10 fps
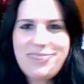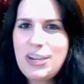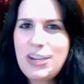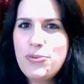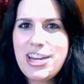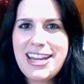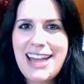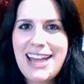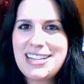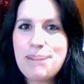We
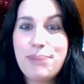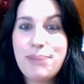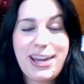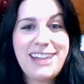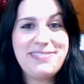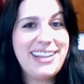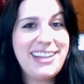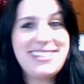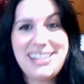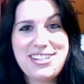ended up booking a
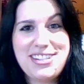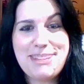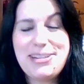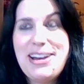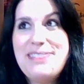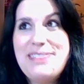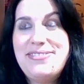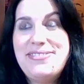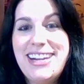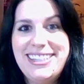flight to Egypt.
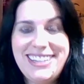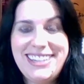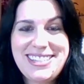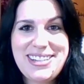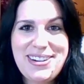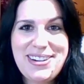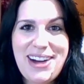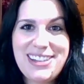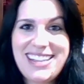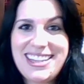Finally, so
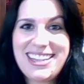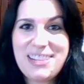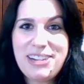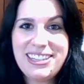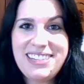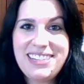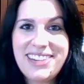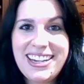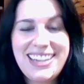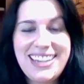our date that we are
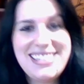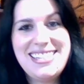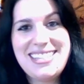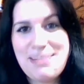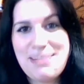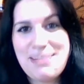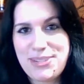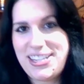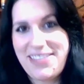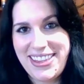leaving is December
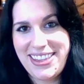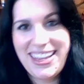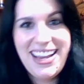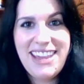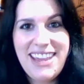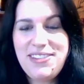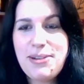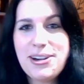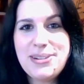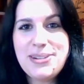7th. If you
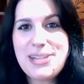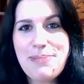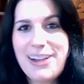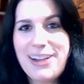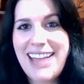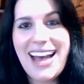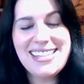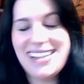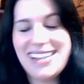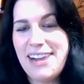are new to the
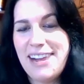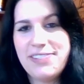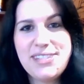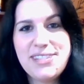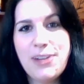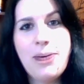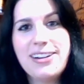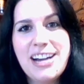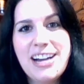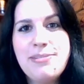podcast, first of all,
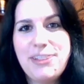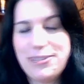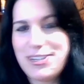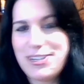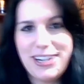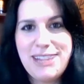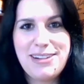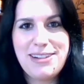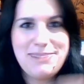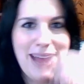welcome. If you're returning,
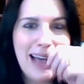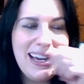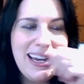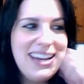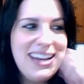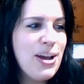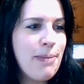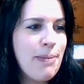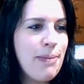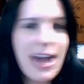welcome back.
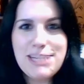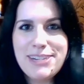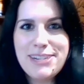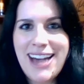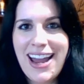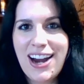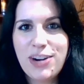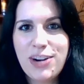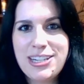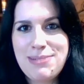My husband and I are
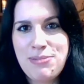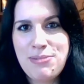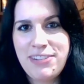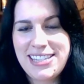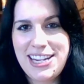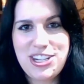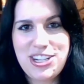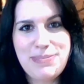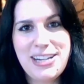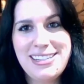going to be moving to
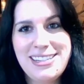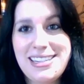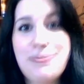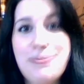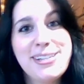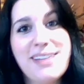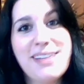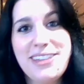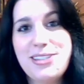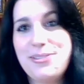Egypt on December
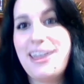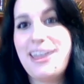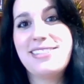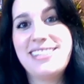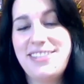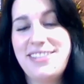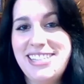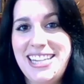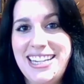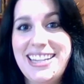7th,
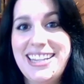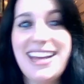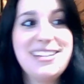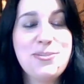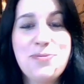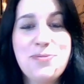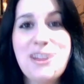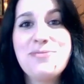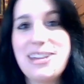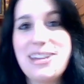2017. That is
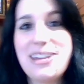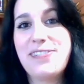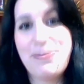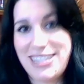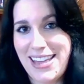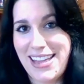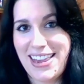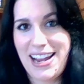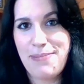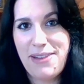1 week from the day that
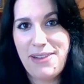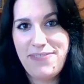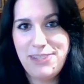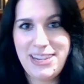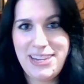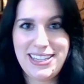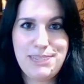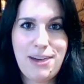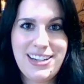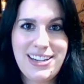I am filming this
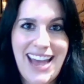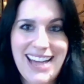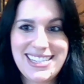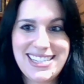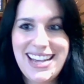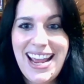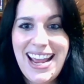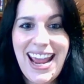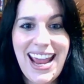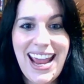podcast.
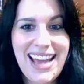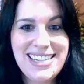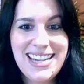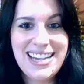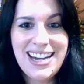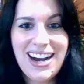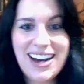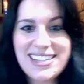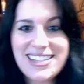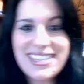And
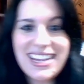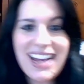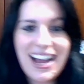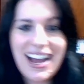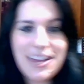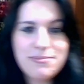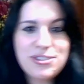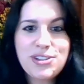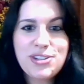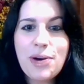honestly, I am
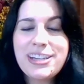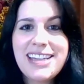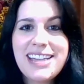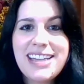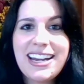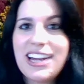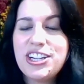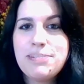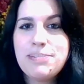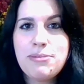so excited. I
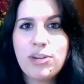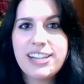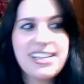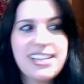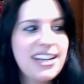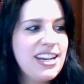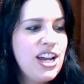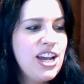couldn't be more excited.